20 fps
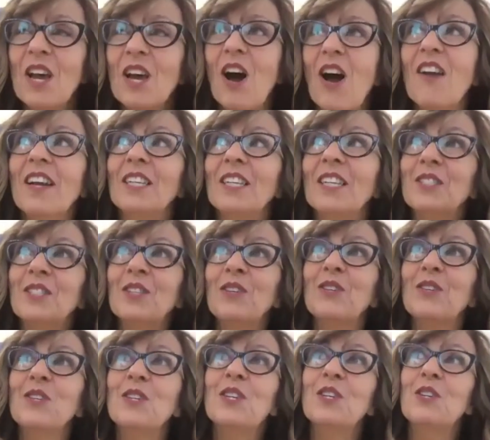All right. So
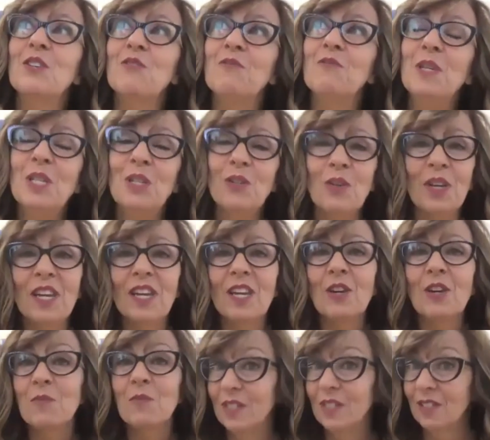you've been doing
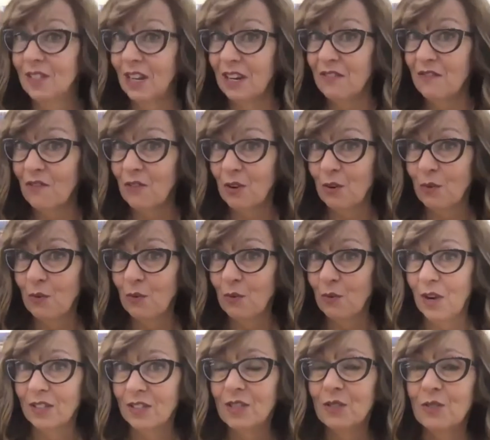human design for a
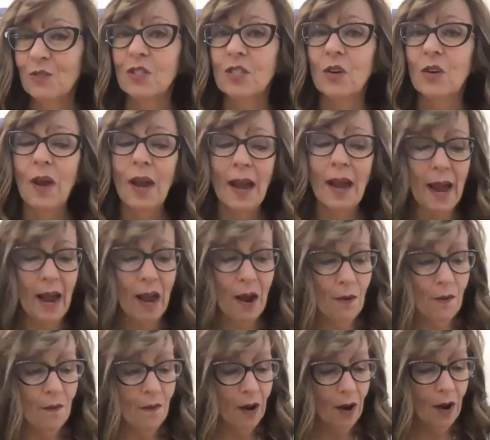while too. So
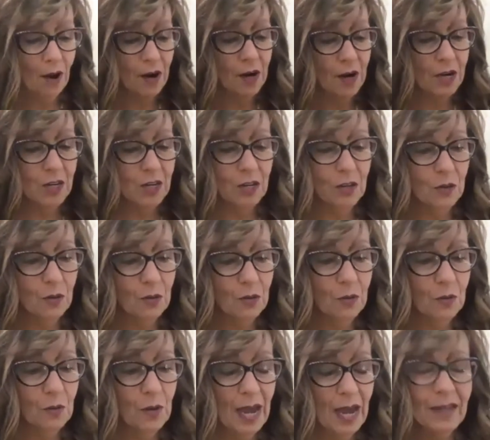how are
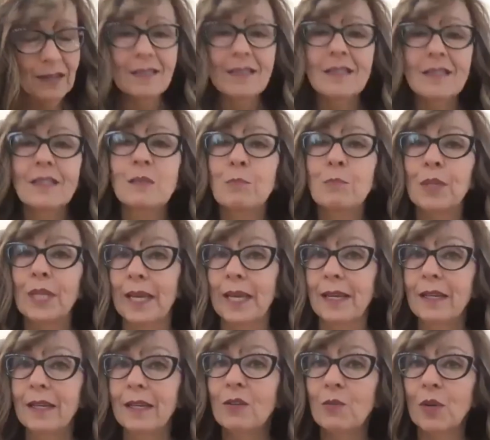you how does this
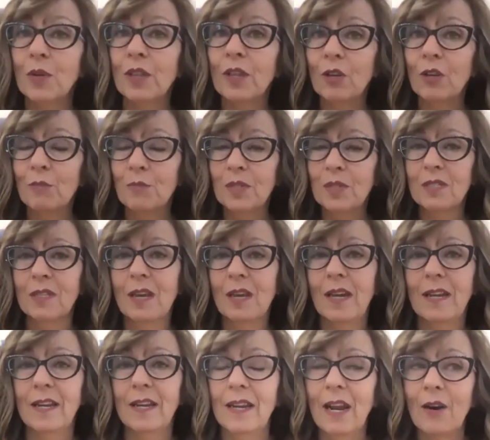blend with human
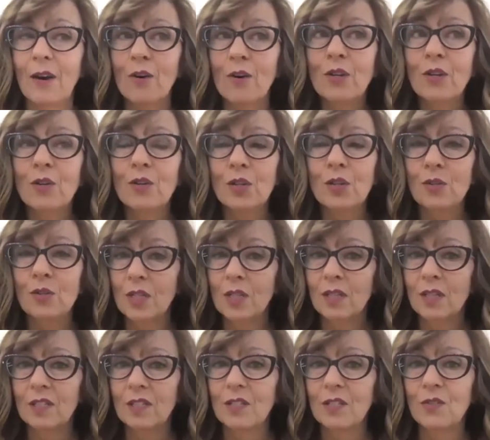design and how are you using
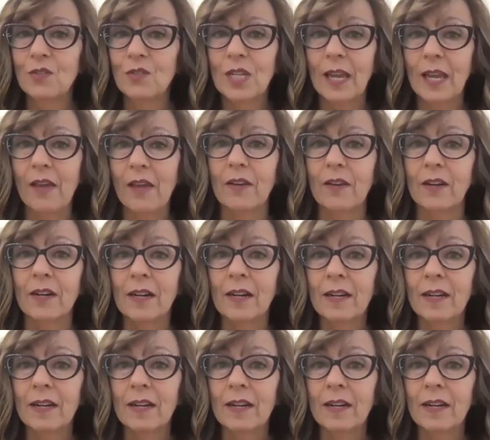the two together?